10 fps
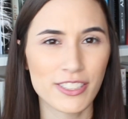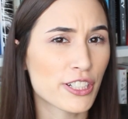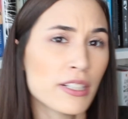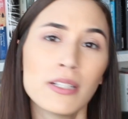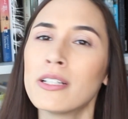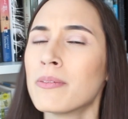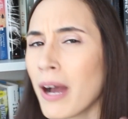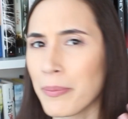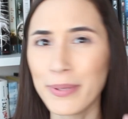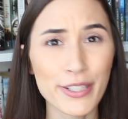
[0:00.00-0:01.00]
She
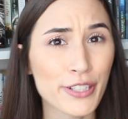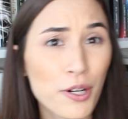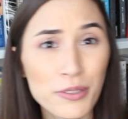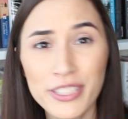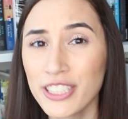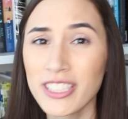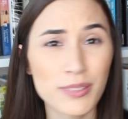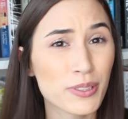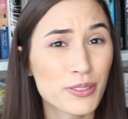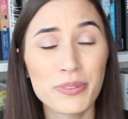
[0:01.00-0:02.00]
might be a ghost. She
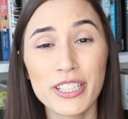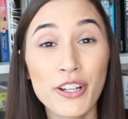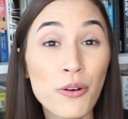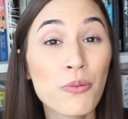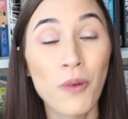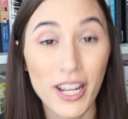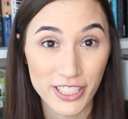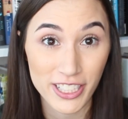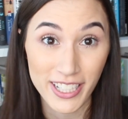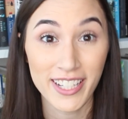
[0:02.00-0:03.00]
just doesn't really know what
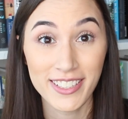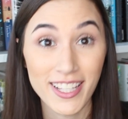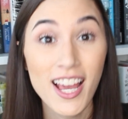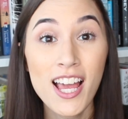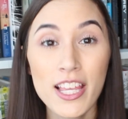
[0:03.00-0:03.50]
she is.